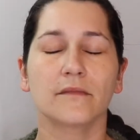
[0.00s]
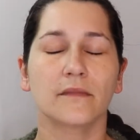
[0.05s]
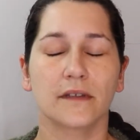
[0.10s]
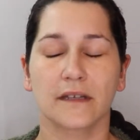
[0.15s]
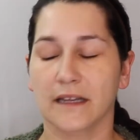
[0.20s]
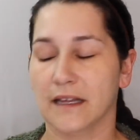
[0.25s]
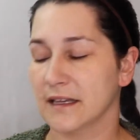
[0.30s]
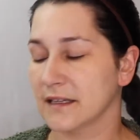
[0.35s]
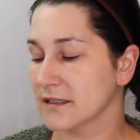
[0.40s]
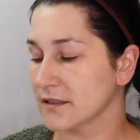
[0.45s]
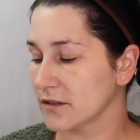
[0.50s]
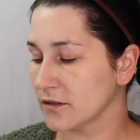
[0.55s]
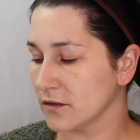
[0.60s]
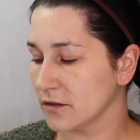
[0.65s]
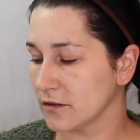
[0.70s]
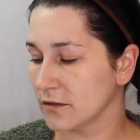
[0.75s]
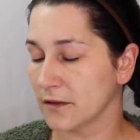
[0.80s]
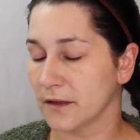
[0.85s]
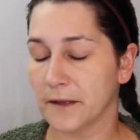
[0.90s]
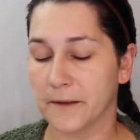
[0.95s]
a nice
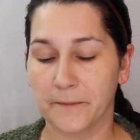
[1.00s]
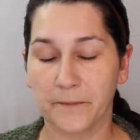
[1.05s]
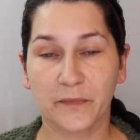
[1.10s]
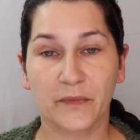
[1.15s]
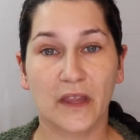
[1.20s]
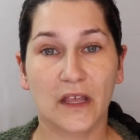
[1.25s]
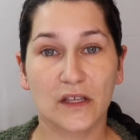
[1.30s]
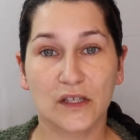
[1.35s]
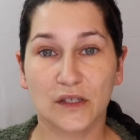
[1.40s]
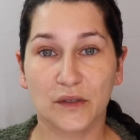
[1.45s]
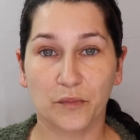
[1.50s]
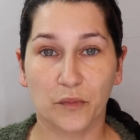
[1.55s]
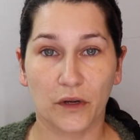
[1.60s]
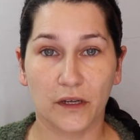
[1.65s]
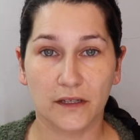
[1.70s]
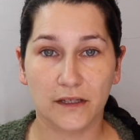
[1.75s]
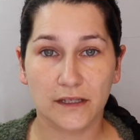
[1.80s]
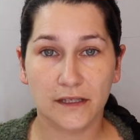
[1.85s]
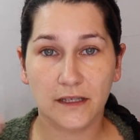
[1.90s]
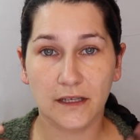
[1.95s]
little
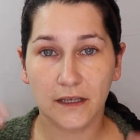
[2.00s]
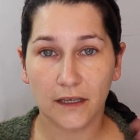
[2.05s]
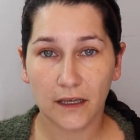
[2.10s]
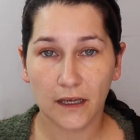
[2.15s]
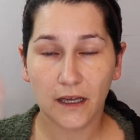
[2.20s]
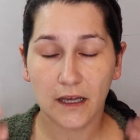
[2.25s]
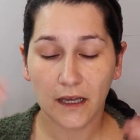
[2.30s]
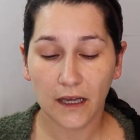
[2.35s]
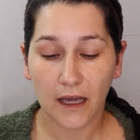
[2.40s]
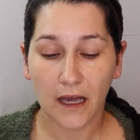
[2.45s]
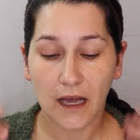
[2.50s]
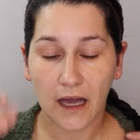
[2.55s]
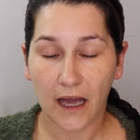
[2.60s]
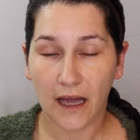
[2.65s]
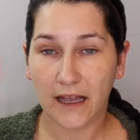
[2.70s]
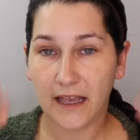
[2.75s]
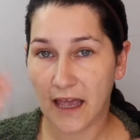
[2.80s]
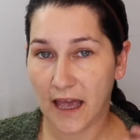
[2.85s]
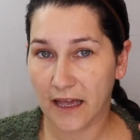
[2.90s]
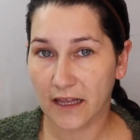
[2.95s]
spritz.
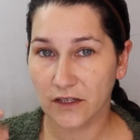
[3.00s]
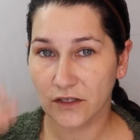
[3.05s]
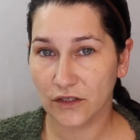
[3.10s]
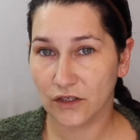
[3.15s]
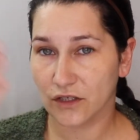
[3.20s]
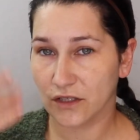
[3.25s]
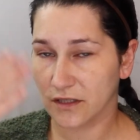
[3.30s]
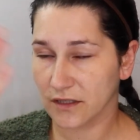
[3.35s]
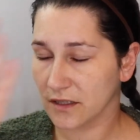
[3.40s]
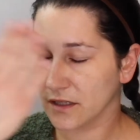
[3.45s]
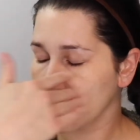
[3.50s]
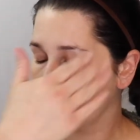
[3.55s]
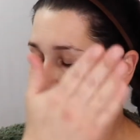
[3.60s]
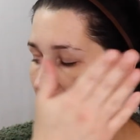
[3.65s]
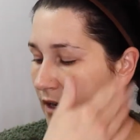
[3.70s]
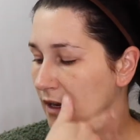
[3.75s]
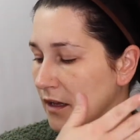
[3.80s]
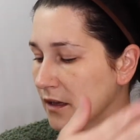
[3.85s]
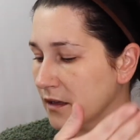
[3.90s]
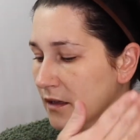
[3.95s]
Again, just to
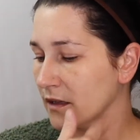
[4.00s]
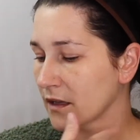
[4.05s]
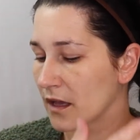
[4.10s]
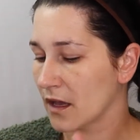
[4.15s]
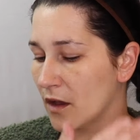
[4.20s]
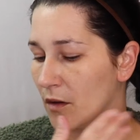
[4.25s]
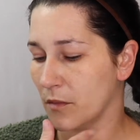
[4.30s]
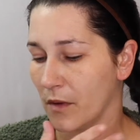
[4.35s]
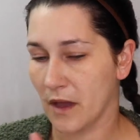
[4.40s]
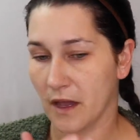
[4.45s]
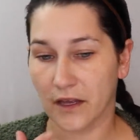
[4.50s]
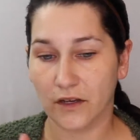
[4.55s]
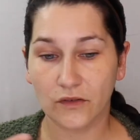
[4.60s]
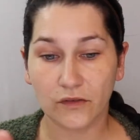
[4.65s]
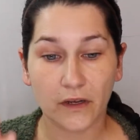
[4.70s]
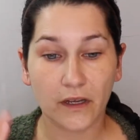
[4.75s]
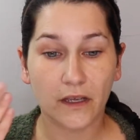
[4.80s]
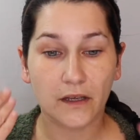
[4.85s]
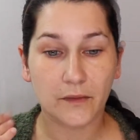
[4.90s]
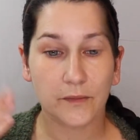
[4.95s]
kind of help
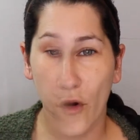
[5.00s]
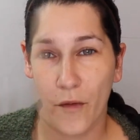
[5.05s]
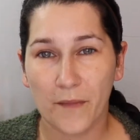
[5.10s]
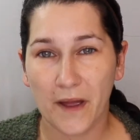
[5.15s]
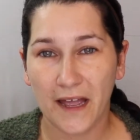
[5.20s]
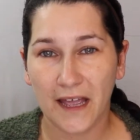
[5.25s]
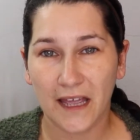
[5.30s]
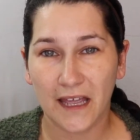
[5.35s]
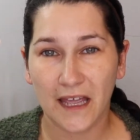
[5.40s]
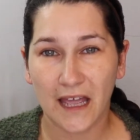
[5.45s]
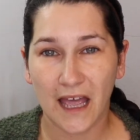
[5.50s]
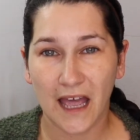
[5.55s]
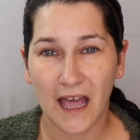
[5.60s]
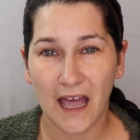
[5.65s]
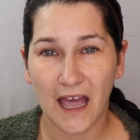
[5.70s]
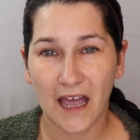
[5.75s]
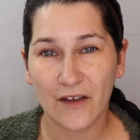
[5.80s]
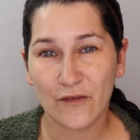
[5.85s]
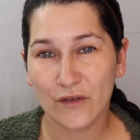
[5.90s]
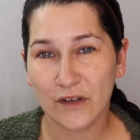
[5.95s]
hydrate. For my
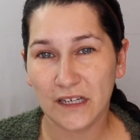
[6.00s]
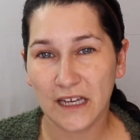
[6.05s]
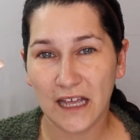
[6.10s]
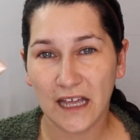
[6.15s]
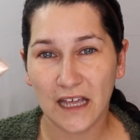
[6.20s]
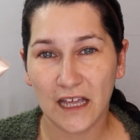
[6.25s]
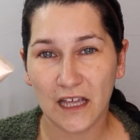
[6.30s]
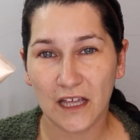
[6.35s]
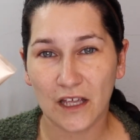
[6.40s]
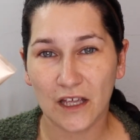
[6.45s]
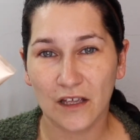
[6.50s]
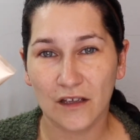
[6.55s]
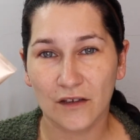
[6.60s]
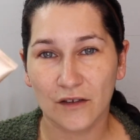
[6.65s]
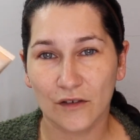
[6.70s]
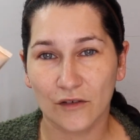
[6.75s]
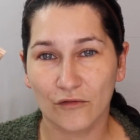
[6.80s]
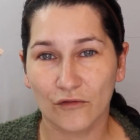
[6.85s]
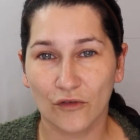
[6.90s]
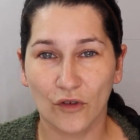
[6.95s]
everyday
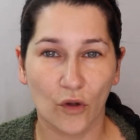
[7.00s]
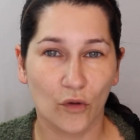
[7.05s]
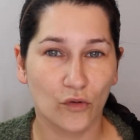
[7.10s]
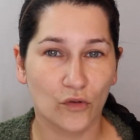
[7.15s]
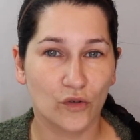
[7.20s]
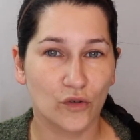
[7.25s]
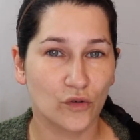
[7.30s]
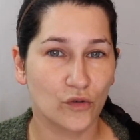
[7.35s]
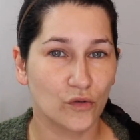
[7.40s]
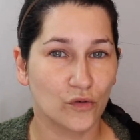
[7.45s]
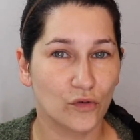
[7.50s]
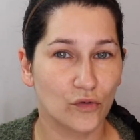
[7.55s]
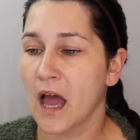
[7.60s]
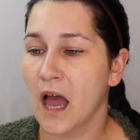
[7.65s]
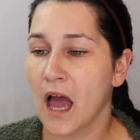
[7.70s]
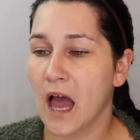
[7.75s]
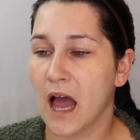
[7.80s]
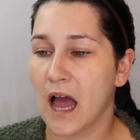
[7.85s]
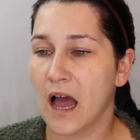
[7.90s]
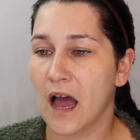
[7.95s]
go-to,
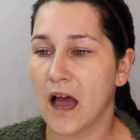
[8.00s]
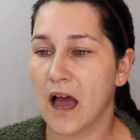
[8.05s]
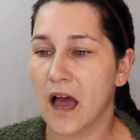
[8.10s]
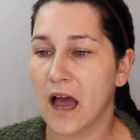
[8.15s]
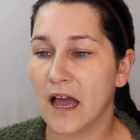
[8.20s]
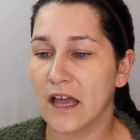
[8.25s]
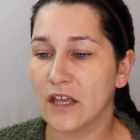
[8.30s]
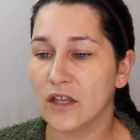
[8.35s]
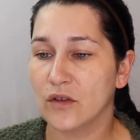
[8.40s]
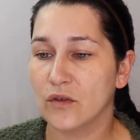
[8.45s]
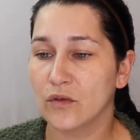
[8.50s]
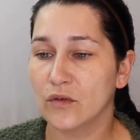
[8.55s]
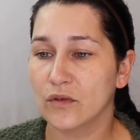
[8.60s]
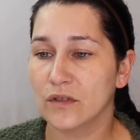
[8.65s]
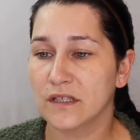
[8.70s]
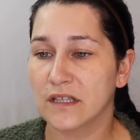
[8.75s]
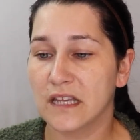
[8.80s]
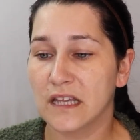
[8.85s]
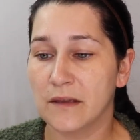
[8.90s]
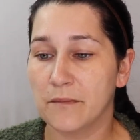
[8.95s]
I
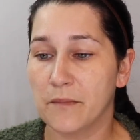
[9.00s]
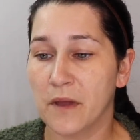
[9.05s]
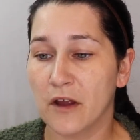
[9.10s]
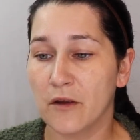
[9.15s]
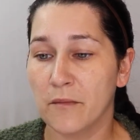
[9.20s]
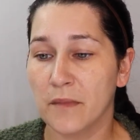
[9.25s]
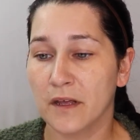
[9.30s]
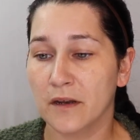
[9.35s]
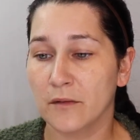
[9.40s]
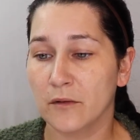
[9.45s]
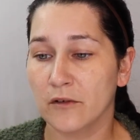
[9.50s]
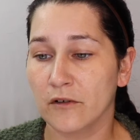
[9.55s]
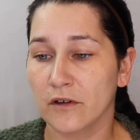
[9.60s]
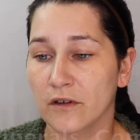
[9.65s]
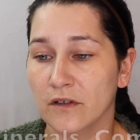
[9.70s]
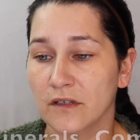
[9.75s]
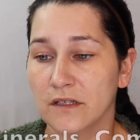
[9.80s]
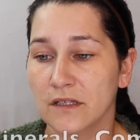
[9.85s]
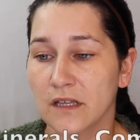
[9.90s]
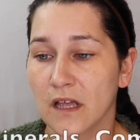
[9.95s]
use the Bare
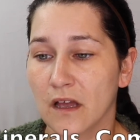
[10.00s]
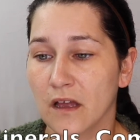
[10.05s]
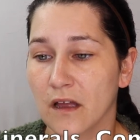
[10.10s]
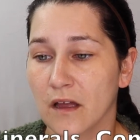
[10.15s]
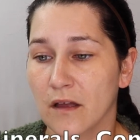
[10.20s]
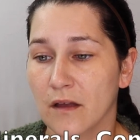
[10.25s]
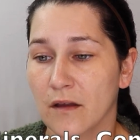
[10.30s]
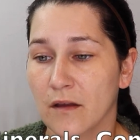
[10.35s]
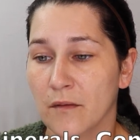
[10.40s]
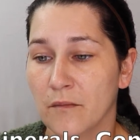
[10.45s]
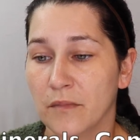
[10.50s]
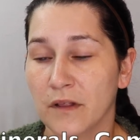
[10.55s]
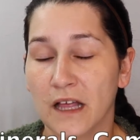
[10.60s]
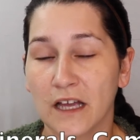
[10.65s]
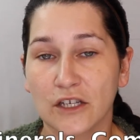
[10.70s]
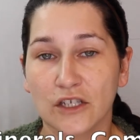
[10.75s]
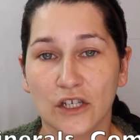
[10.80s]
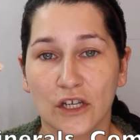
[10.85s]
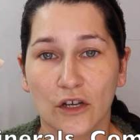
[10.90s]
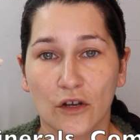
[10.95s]
Minerals
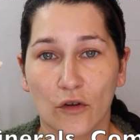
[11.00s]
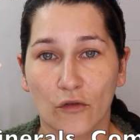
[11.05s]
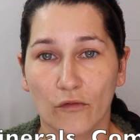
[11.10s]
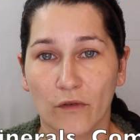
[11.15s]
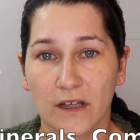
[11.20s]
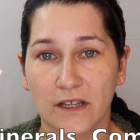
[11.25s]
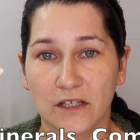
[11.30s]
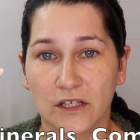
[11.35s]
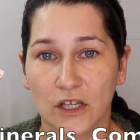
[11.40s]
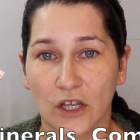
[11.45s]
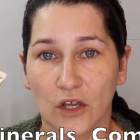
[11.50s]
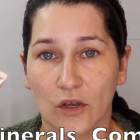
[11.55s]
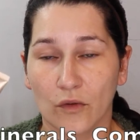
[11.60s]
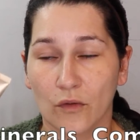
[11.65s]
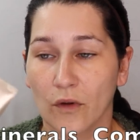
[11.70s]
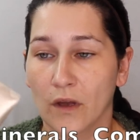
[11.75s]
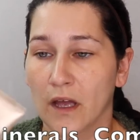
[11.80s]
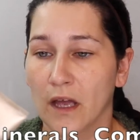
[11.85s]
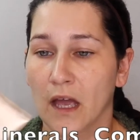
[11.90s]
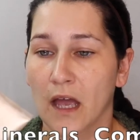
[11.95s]
Complexion
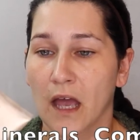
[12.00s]
Rescue,